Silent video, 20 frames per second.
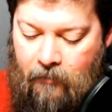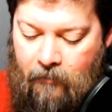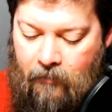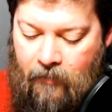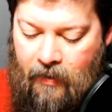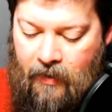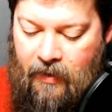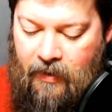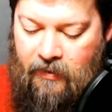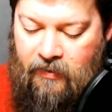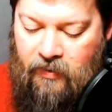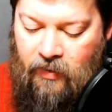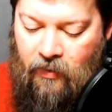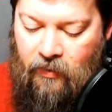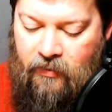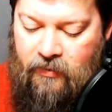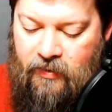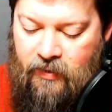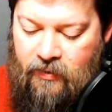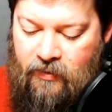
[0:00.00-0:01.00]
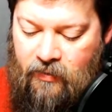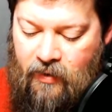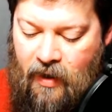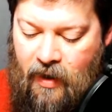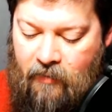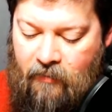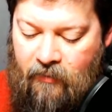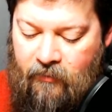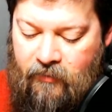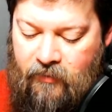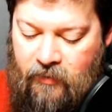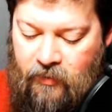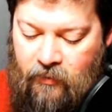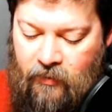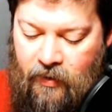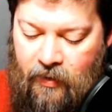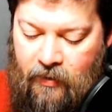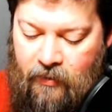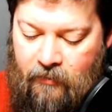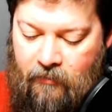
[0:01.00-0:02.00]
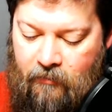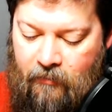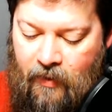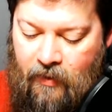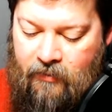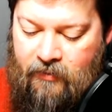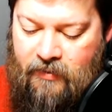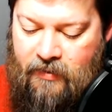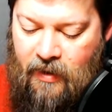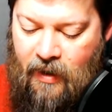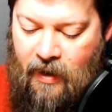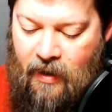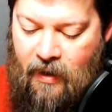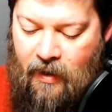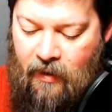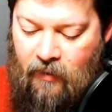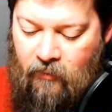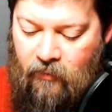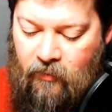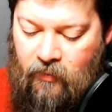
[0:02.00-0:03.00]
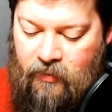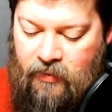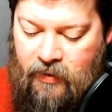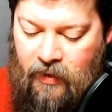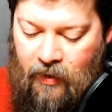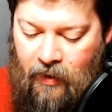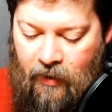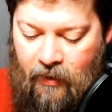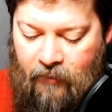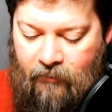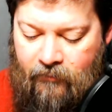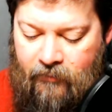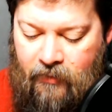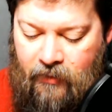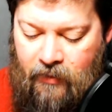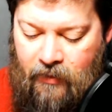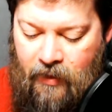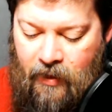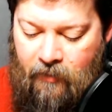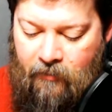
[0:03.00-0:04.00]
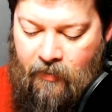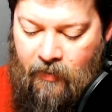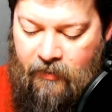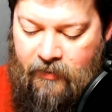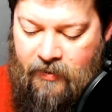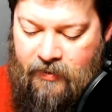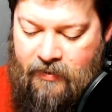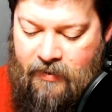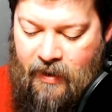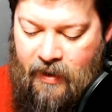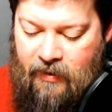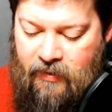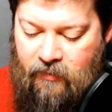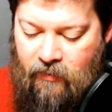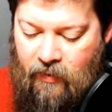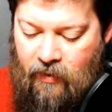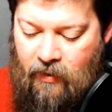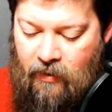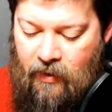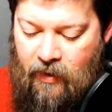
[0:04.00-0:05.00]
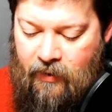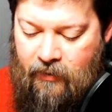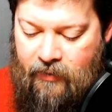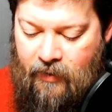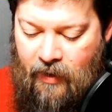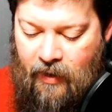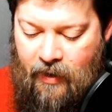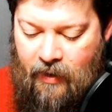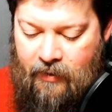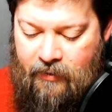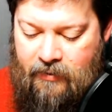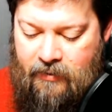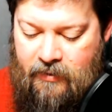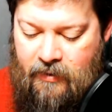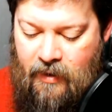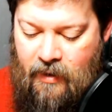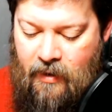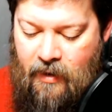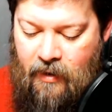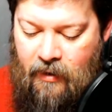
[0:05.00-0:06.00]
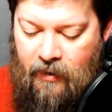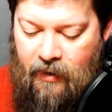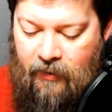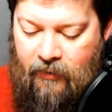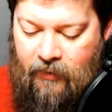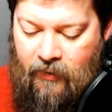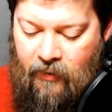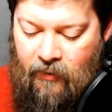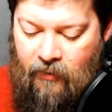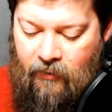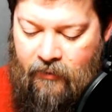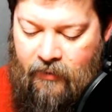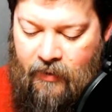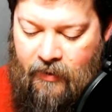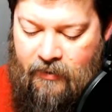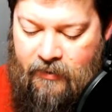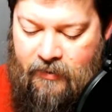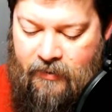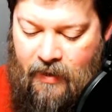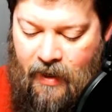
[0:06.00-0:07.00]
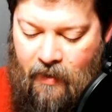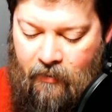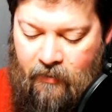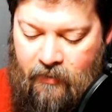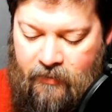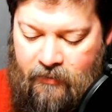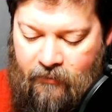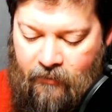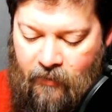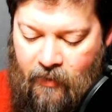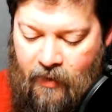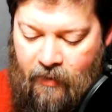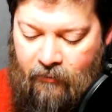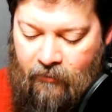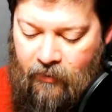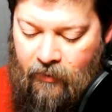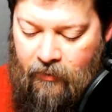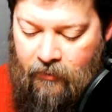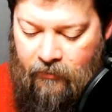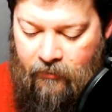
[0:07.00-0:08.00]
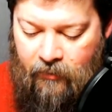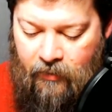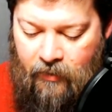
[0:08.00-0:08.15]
But he chose the tribe of Judah, Mount Zion, which he loved. He built a sanctuary like the heights, like the earth that is established forever.